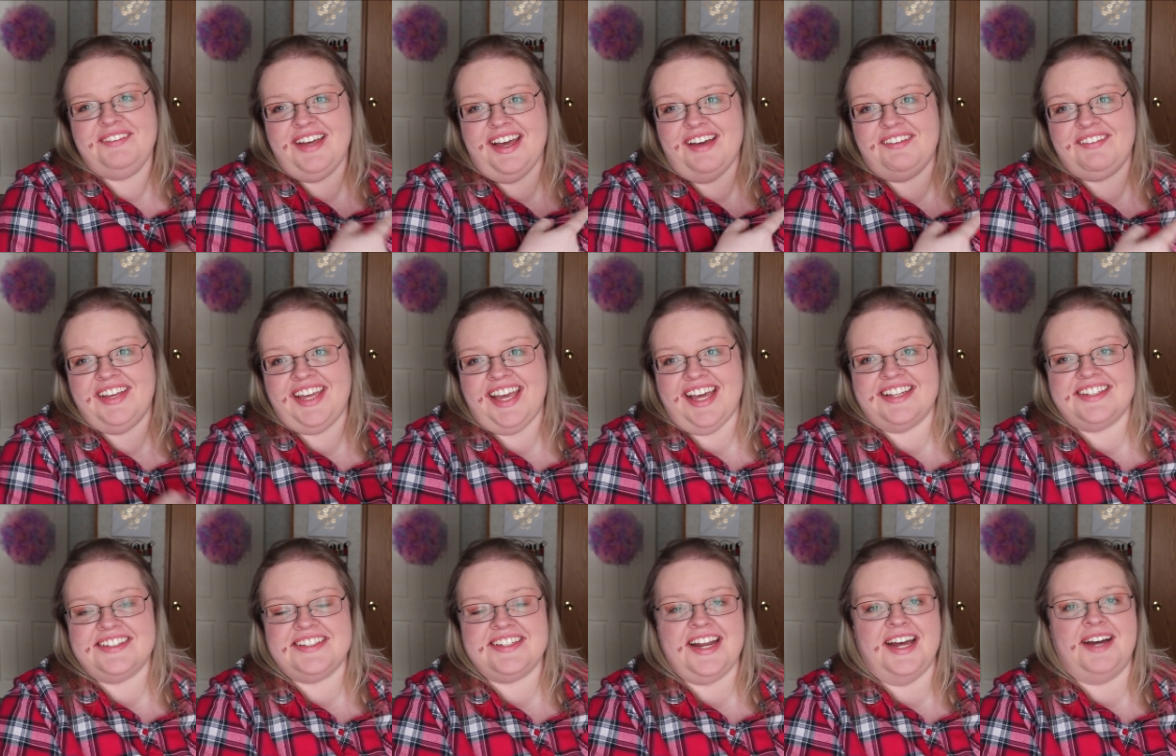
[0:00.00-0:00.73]
we have a
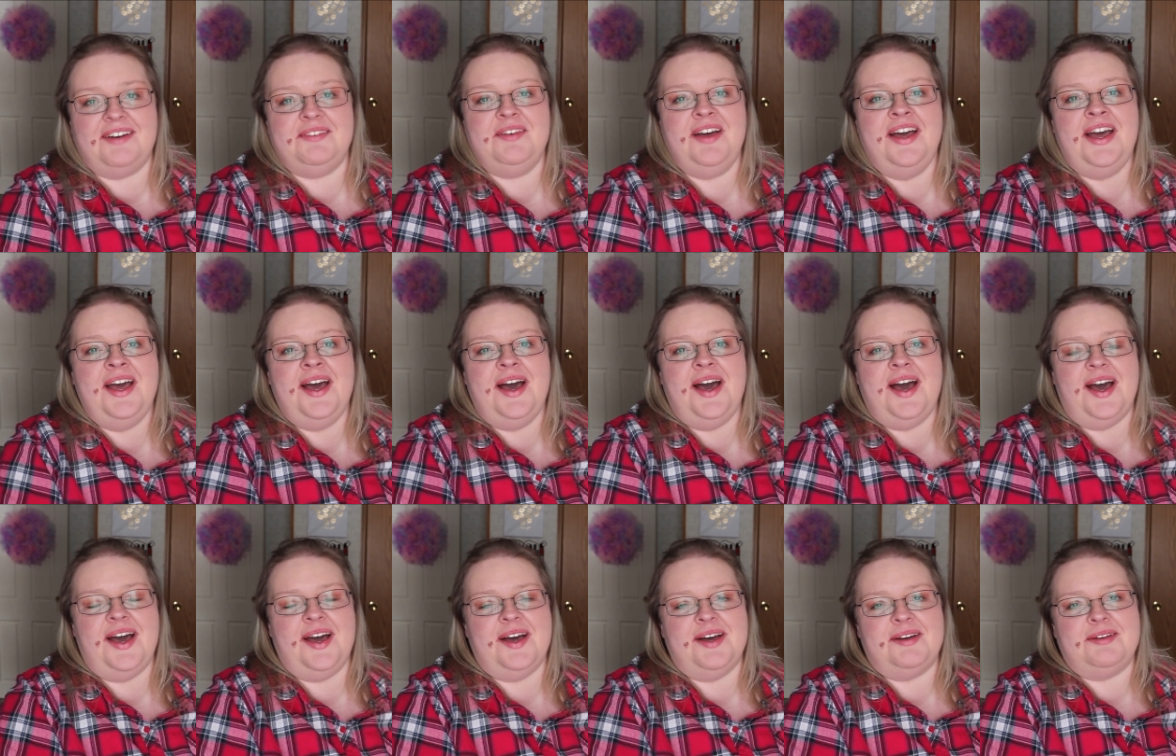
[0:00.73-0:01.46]
guest now.
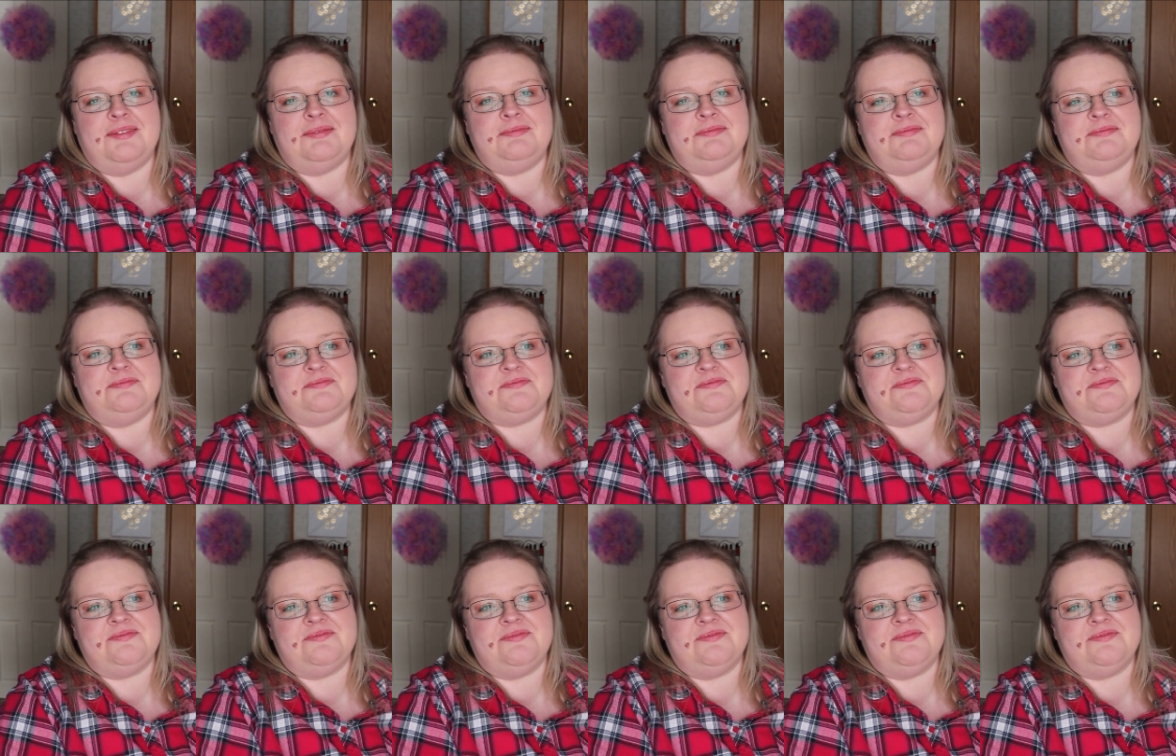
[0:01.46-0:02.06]
Um,